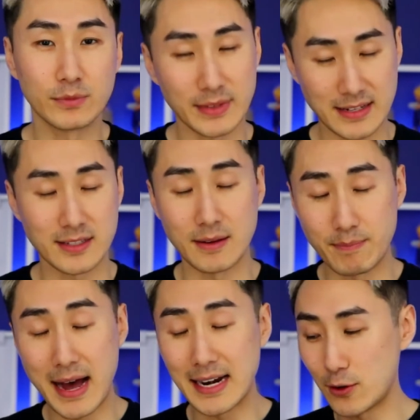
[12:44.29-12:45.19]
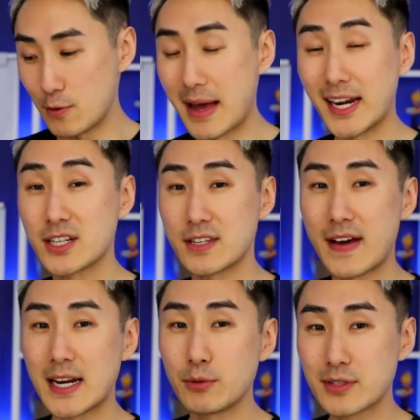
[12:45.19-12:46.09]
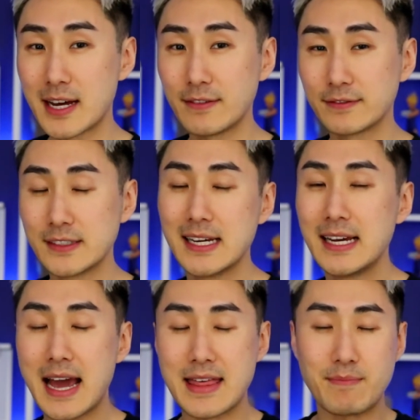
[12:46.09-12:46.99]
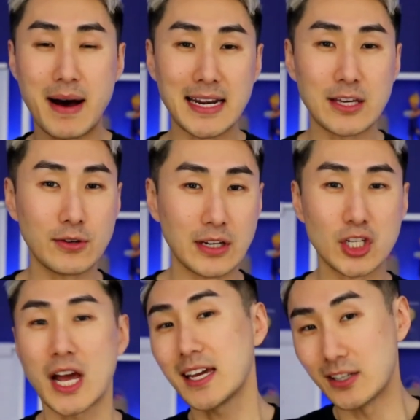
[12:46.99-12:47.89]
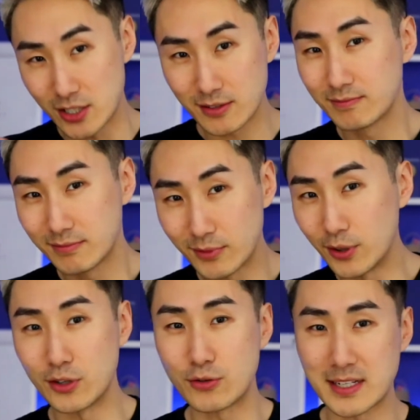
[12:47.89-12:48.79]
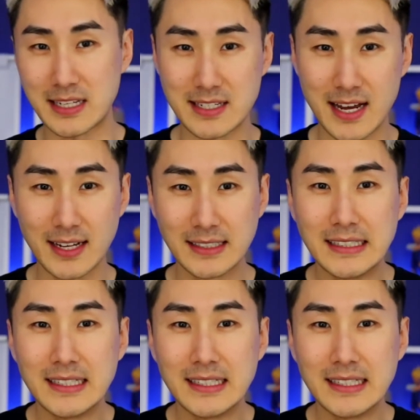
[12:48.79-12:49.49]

That's the party who manages the valuable stuff and the party who can change who the trustees are.